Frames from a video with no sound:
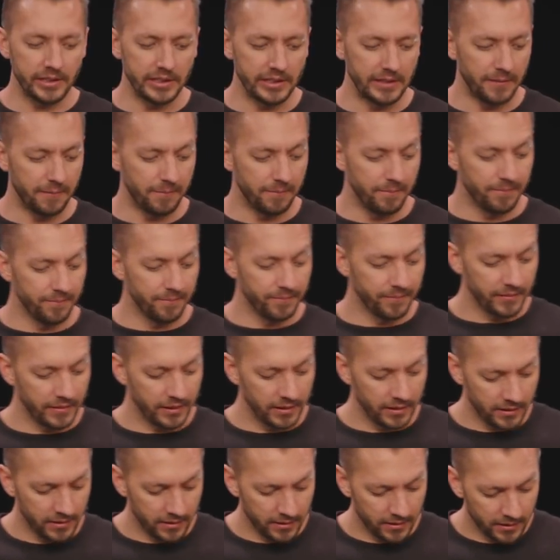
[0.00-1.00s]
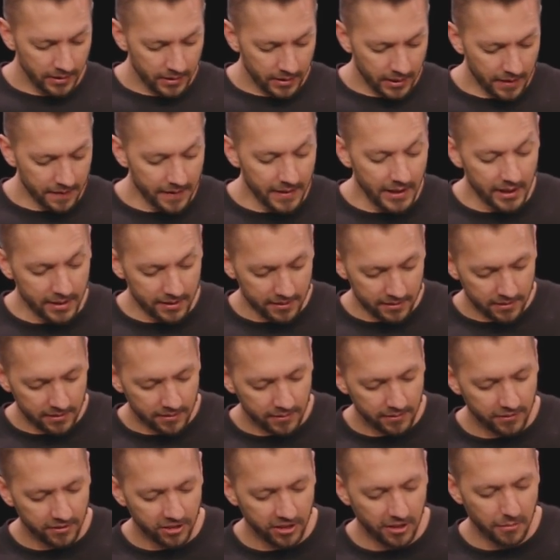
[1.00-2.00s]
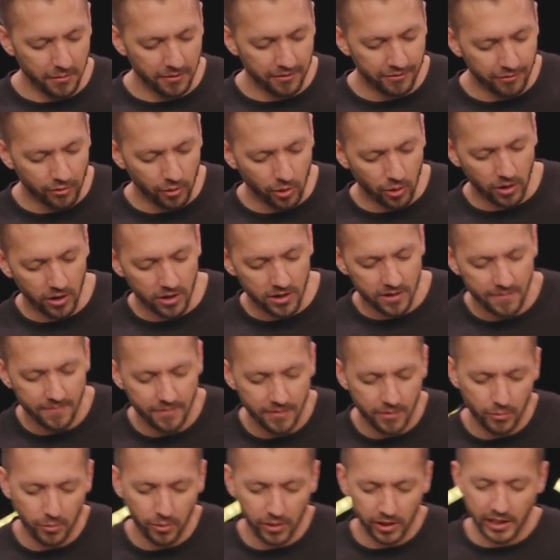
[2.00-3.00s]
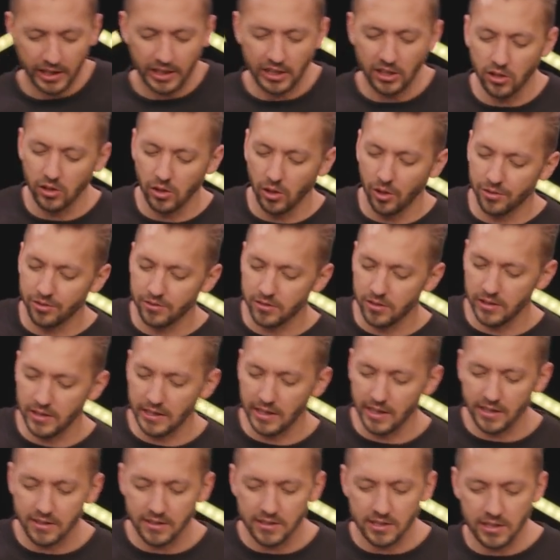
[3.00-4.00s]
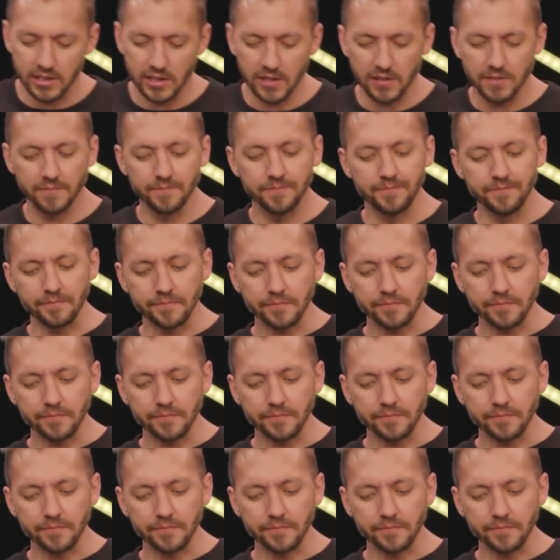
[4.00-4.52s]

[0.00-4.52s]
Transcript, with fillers: him. And then, number four, we're getting close to the end here.